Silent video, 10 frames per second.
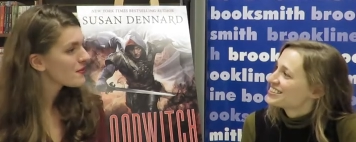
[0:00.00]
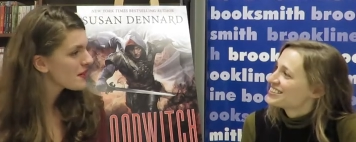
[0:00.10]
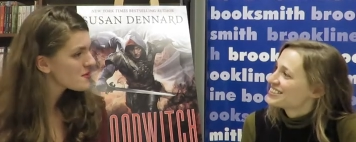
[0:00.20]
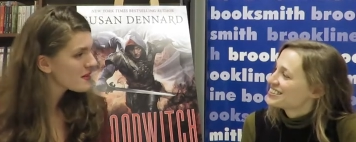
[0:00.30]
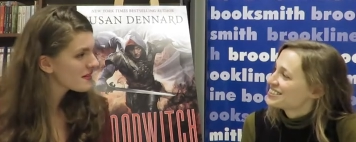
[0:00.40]
Speaker 1: to a
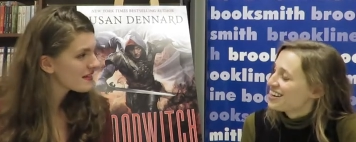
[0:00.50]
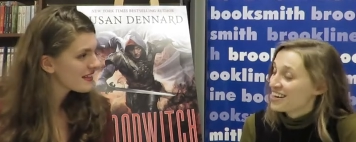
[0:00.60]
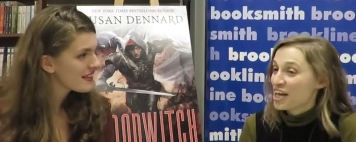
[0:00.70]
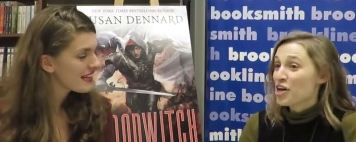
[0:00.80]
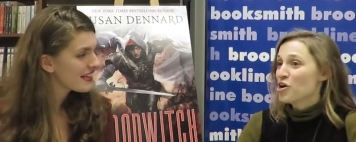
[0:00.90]
Frenchman. I
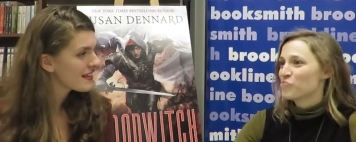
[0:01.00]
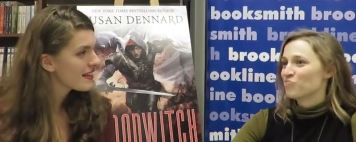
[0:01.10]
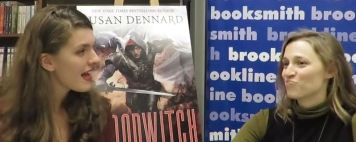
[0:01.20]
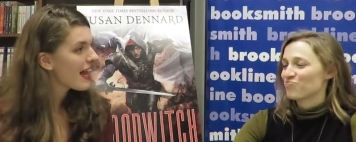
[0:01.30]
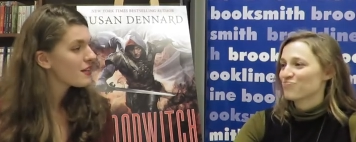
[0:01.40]
am.
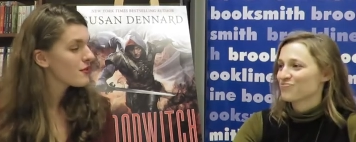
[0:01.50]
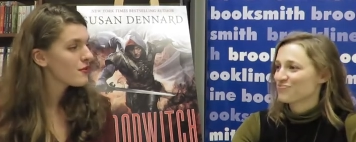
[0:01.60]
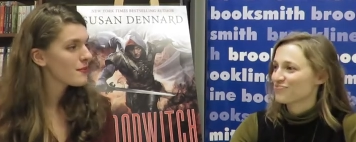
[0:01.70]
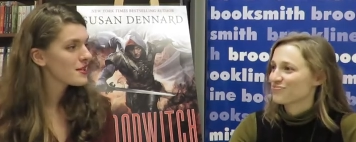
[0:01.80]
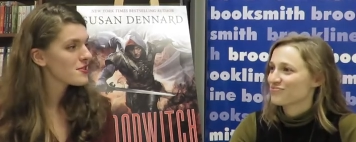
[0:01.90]
And you
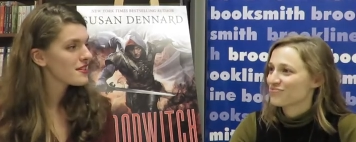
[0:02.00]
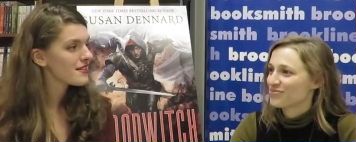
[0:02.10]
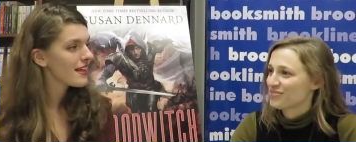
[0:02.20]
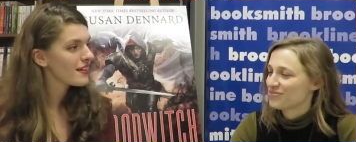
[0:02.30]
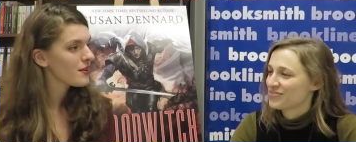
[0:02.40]
have mentioned
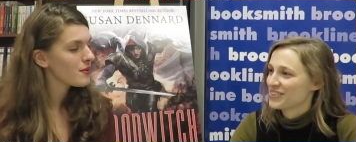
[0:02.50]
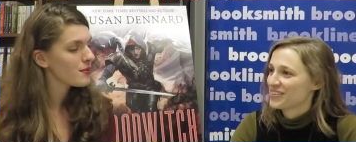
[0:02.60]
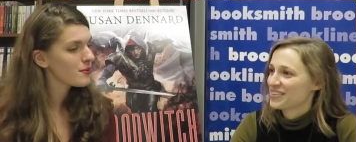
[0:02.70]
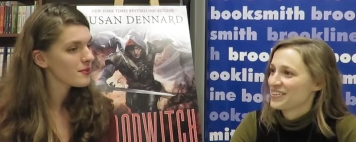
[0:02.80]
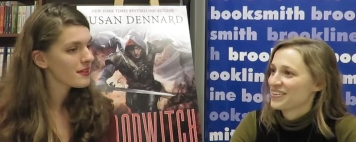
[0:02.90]
that
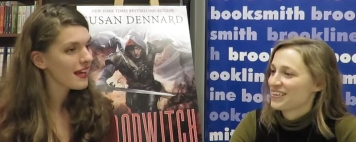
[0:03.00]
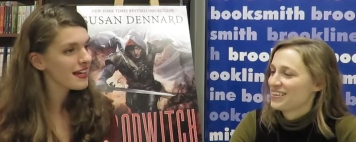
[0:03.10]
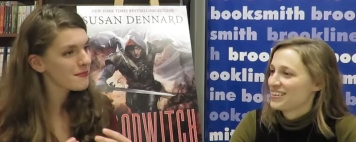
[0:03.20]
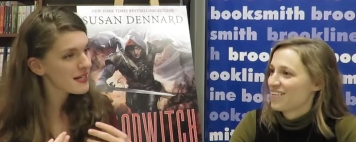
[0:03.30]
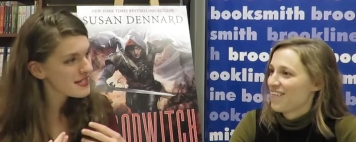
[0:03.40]
you,
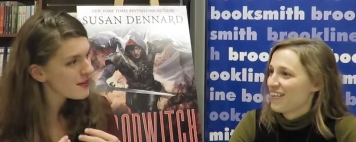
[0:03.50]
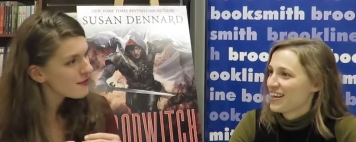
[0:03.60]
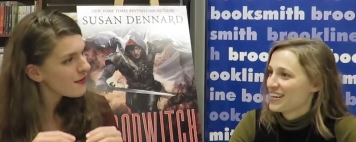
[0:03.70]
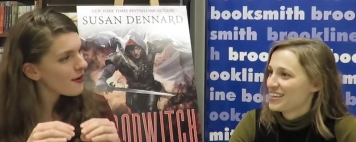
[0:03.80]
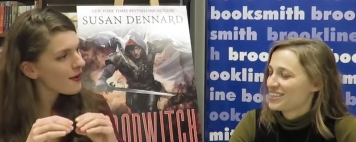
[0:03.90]
like
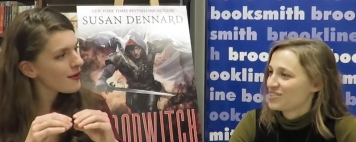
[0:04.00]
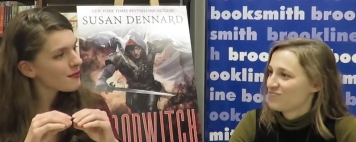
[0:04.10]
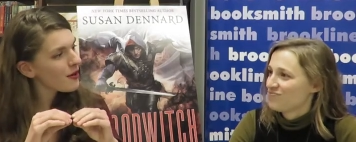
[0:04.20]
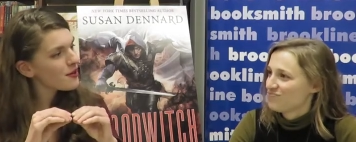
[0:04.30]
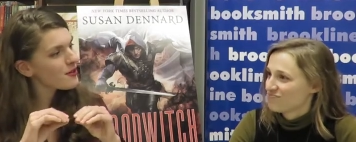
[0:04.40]
myself, are
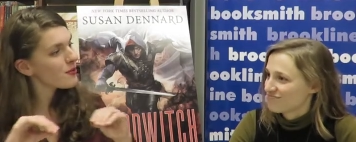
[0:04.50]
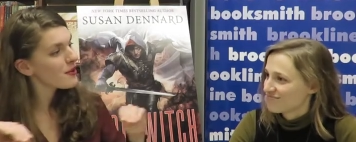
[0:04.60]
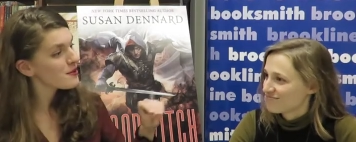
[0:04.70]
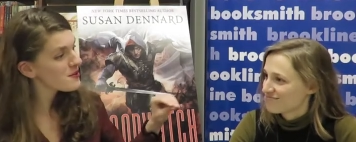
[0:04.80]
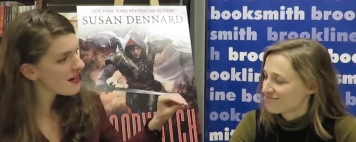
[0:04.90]
part of the
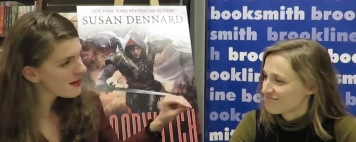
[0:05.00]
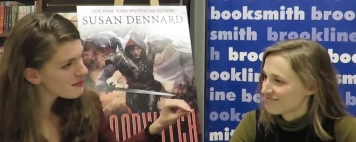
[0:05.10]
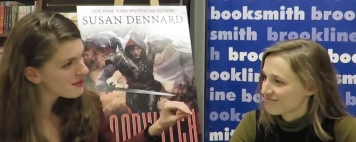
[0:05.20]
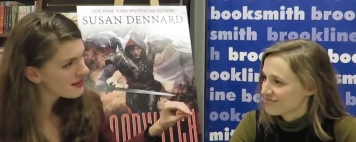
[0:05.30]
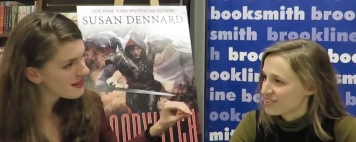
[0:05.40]
water tribe.
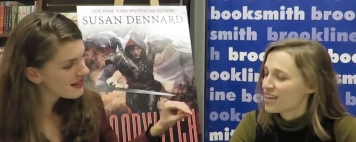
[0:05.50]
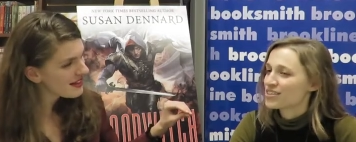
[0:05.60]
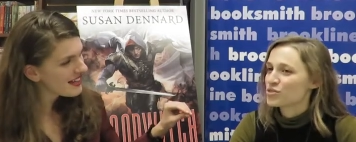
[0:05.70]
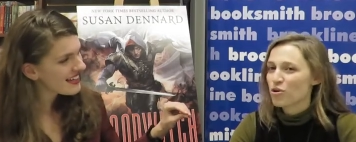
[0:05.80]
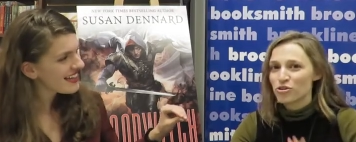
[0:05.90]

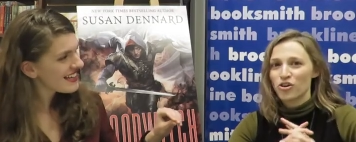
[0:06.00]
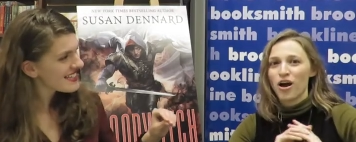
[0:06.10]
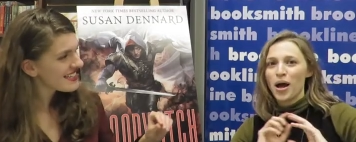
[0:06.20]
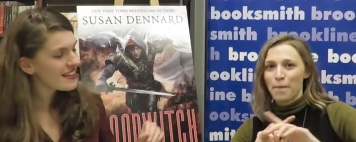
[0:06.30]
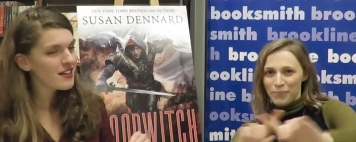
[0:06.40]
Yes,
Speaker 2: what a
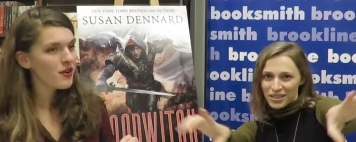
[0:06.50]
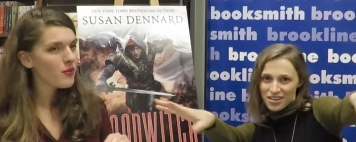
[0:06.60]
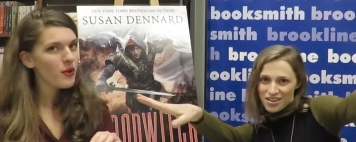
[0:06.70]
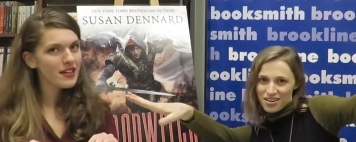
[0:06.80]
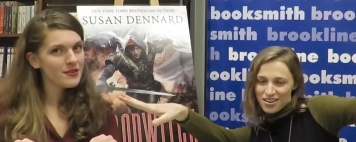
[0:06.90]
tribe.
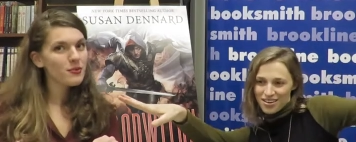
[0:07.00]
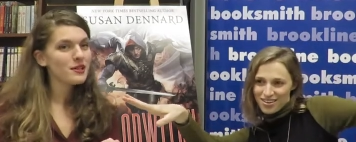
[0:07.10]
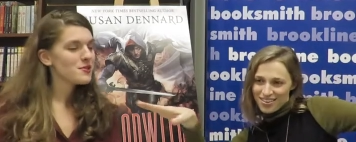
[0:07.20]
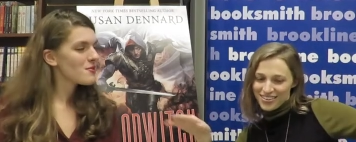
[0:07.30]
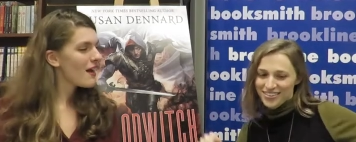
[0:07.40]

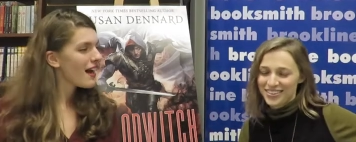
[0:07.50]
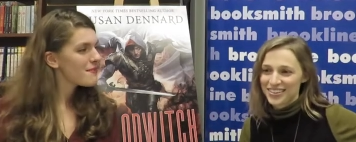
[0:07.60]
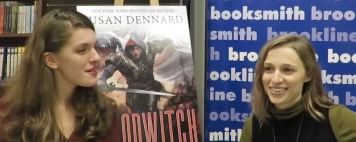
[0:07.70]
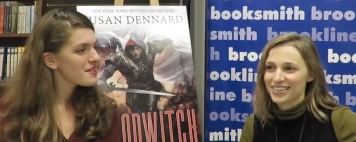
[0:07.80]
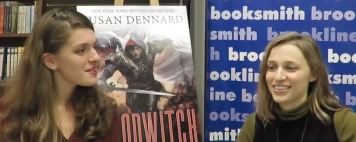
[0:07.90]
What tribe
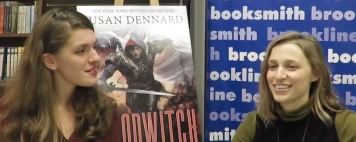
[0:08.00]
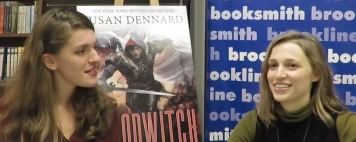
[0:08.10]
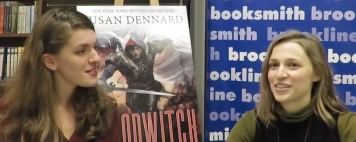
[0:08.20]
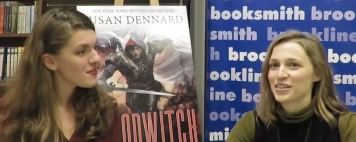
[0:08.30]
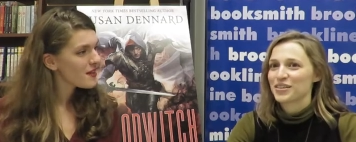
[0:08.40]

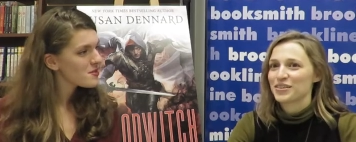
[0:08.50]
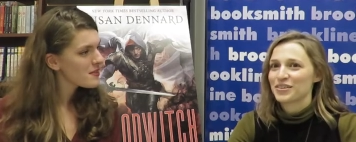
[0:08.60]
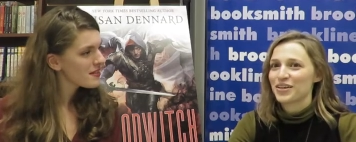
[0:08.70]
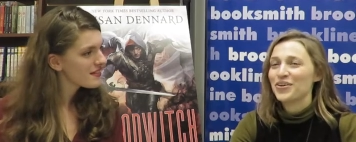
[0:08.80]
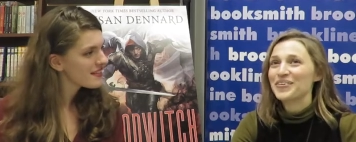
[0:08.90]
is
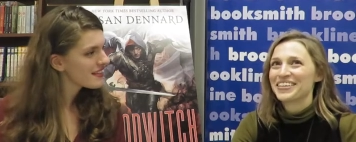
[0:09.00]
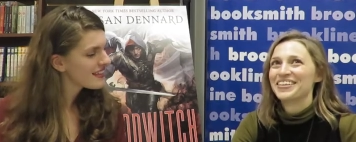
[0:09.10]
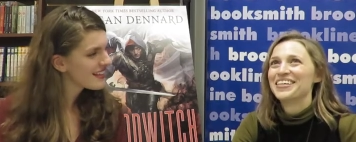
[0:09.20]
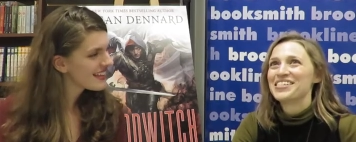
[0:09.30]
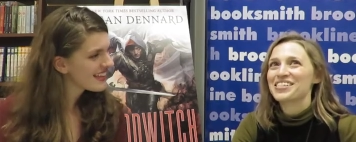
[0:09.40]
Frenchman? Oh my
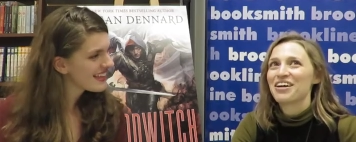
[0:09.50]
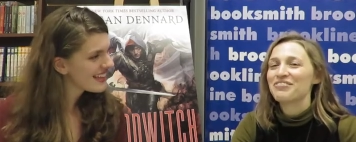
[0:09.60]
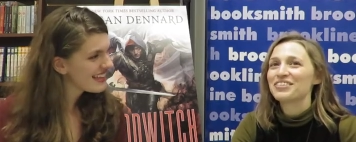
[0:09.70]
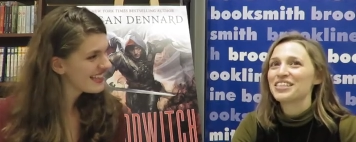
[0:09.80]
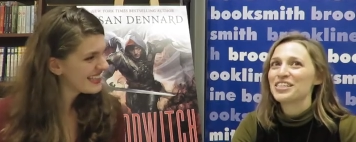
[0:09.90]
gosh. I
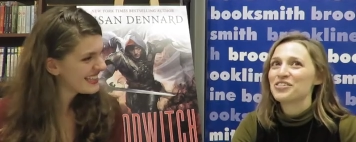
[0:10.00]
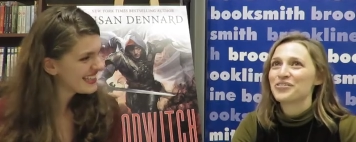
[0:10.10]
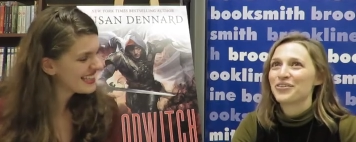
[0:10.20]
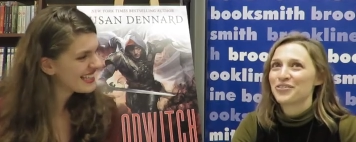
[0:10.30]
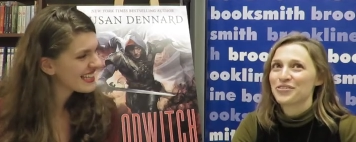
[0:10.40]
feel like he's an
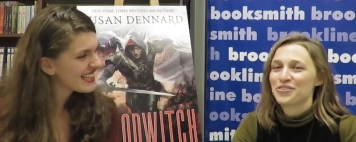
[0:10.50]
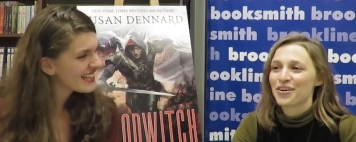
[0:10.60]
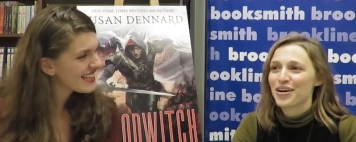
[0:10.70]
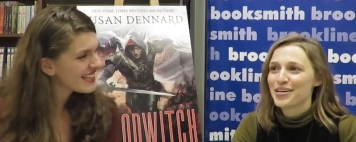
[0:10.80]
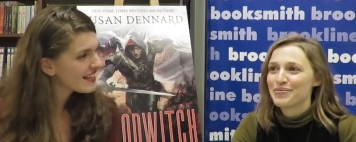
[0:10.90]
earth
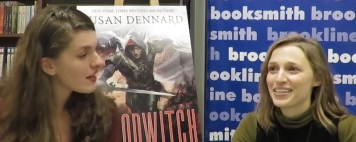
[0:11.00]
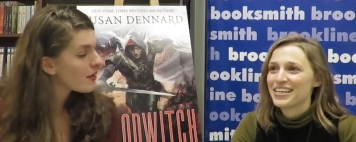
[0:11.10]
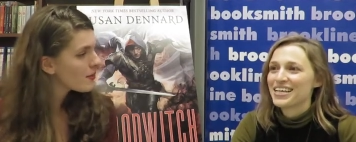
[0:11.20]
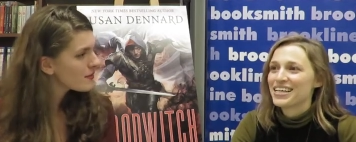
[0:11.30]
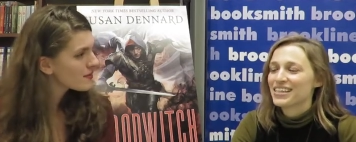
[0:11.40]
tribe.
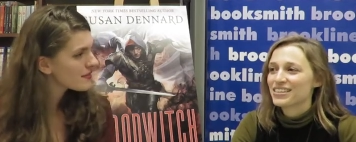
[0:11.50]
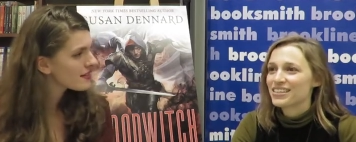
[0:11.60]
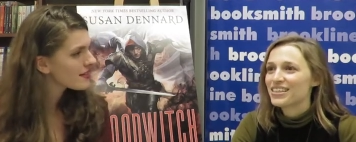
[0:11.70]
Oh? Because